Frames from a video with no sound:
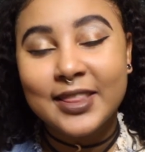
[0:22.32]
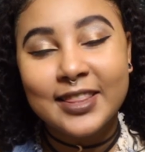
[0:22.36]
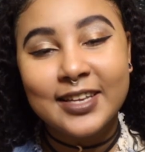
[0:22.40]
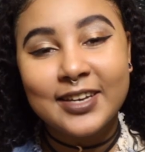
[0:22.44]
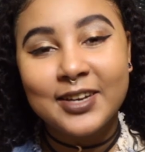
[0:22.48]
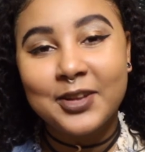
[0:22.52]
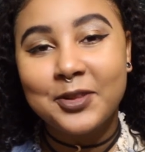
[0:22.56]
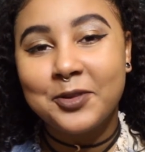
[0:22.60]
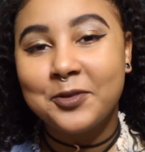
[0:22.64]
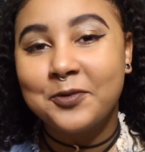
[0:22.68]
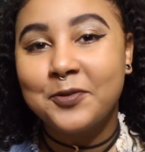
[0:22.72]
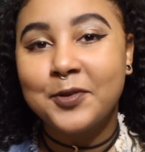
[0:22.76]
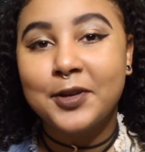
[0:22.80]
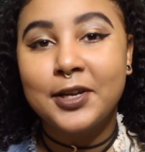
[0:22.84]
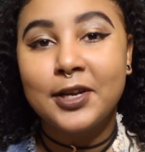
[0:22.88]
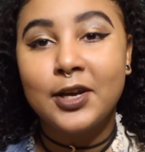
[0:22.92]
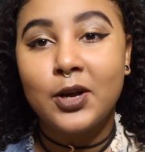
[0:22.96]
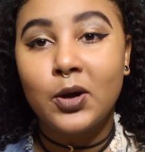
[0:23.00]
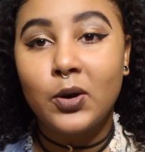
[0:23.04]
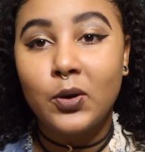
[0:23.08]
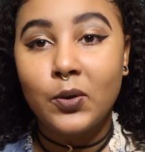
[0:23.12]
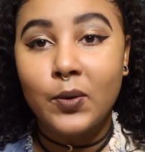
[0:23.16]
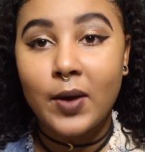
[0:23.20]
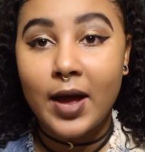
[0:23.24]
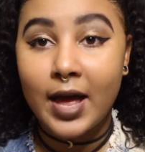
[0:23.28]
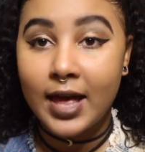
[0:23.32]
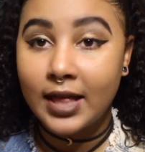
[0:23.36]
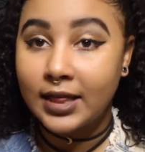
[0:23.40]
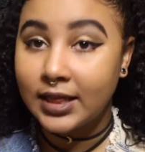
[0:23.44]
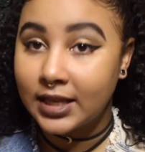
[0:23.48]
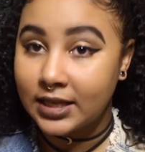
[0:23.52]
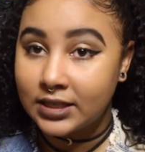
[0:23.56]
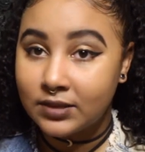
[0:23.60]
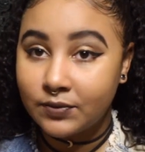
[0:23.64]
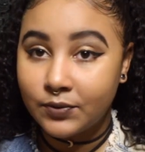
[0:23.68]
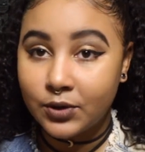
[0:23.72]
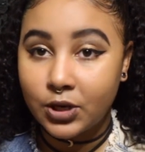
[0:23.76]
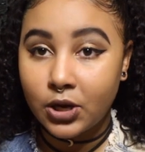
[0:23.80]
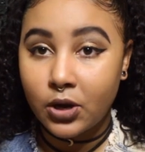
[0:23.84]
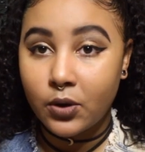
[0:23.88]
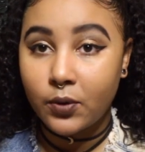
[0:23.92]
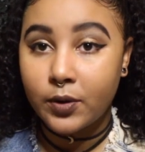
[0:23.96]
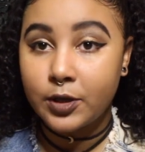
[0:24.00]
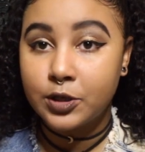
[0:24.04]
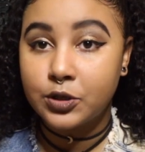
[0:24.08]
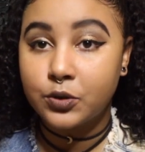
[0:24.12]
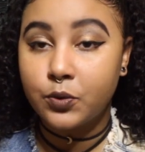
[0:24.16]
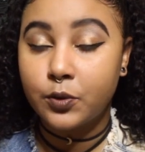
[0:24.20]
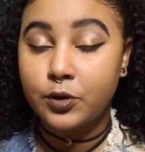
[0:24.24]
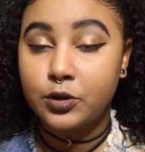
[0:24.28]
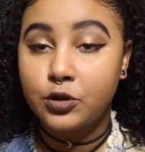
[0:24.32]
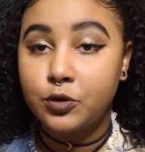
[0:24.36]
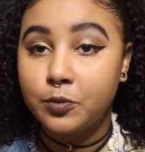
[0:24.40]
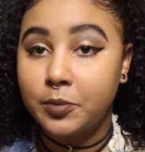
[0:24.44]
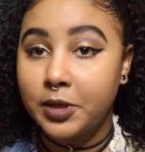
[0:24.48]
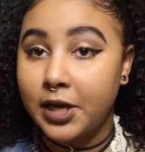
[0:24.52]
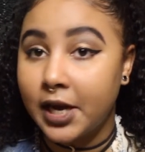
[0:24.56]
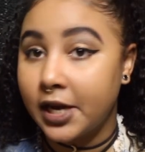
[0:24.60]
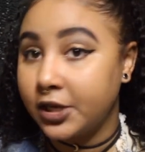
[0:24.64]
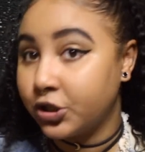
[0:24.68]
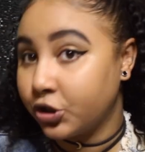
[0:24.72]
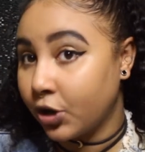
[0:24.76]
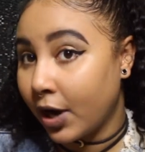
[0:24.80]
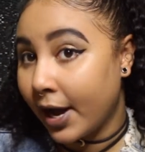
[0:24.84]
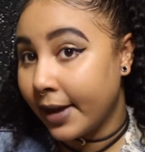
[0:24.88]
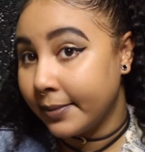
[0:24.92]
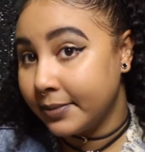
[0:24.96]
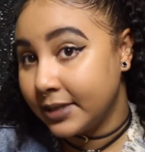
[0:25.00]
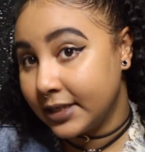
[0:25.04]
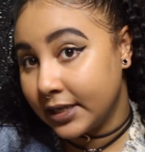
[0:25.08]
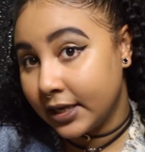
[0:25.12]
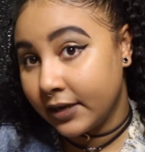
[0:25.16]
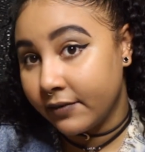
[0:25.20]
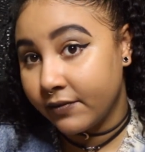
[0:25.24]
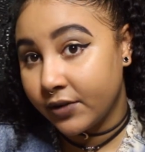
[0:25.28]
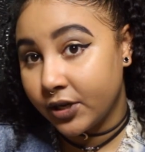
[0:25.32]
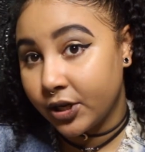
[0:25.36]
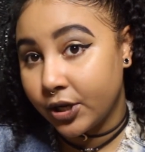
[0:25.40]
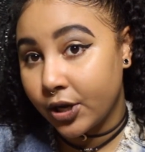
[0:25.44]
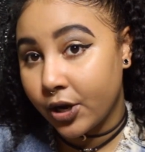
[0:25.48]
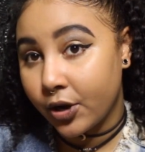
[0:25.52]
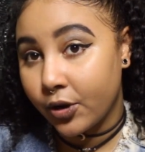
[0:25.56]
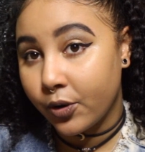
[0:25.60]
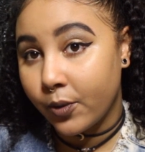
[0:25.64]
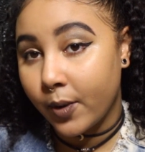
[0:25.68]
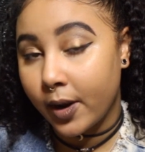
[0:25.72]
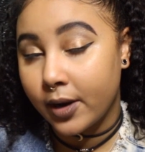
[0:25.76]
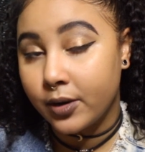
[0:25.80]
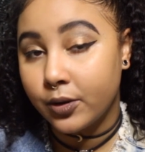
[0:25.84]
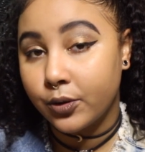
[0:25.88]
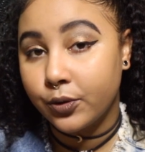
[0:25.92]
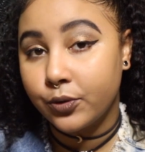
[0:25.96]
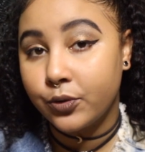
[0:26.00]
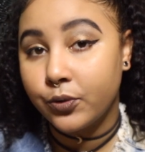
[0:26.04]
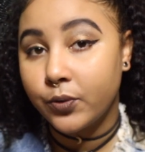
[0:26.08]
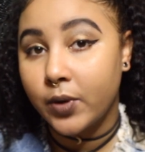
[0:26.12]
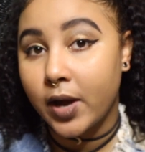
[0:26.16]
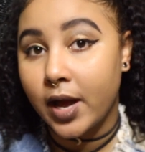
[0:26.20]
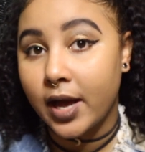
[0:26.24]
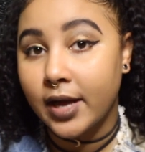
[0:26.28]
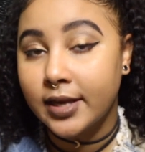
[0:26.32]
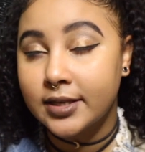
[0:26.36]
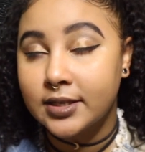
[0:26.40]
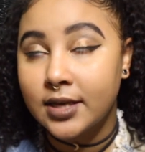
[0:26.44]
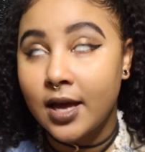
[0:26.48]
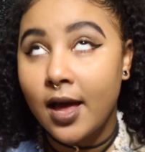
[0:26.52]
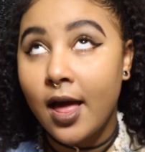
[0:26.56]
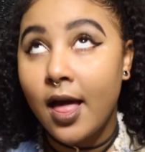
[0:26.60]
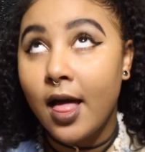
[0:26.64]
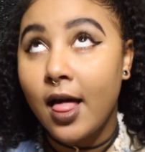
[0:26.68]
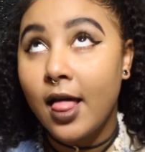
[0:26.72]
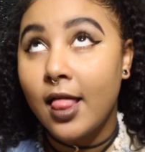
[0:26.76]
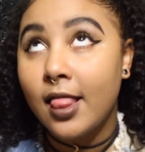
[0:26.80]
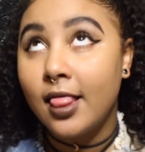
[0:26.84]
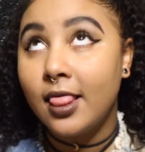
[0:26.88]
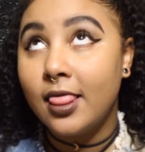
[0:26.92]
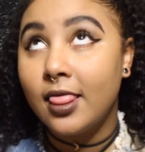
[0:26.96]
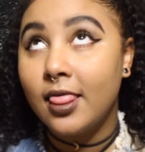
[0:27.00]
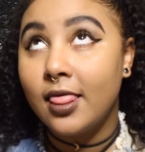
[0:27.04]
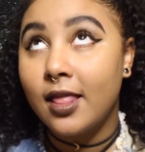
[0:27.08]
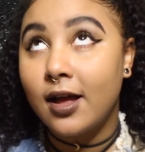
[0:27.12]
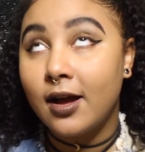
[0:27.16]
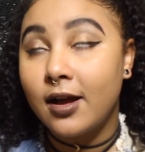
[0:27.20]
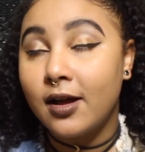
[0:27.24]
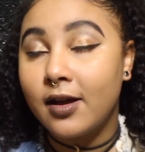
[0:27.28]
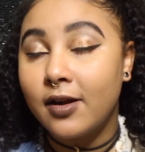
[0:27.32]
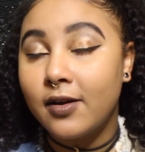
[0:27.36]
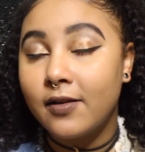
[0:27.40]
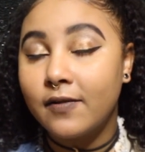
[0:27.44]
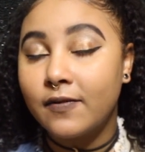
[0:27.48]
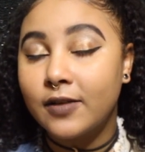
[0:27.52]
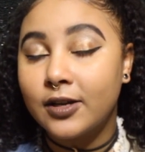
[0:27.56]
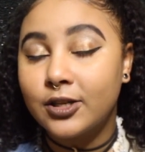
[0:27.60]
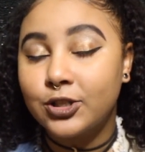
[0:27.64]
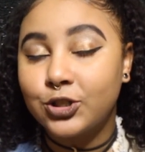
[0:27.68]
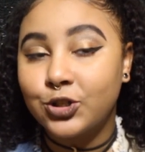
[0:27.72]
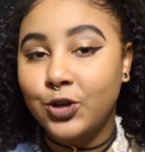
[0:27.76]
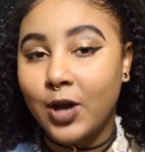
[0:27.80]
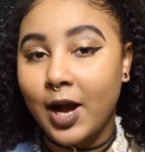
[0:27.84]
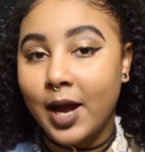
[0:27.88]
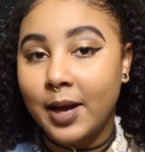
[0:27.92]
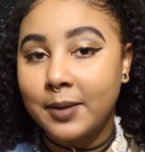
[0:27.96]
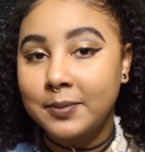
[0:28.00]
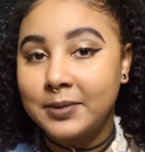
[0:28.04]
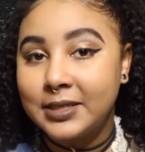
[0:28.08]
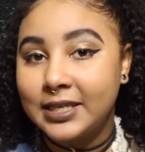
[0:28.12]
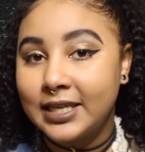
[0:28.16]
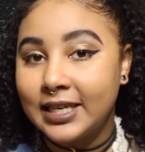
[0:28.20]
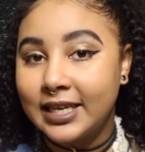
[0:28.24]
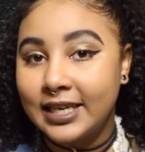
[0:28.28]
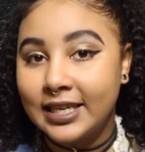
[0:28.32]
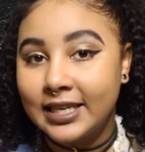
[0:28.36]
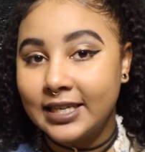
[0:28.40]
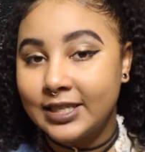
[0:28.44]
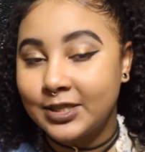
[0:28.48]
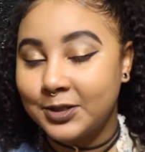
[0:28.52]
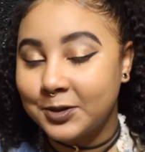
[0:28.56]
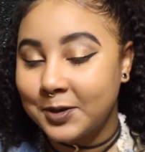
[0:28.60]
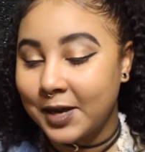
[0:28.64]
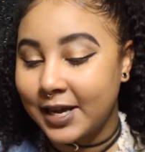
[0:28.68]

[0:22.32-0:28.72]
another video and this video is going to be a tribe tea video. I know you guys love tribe teas.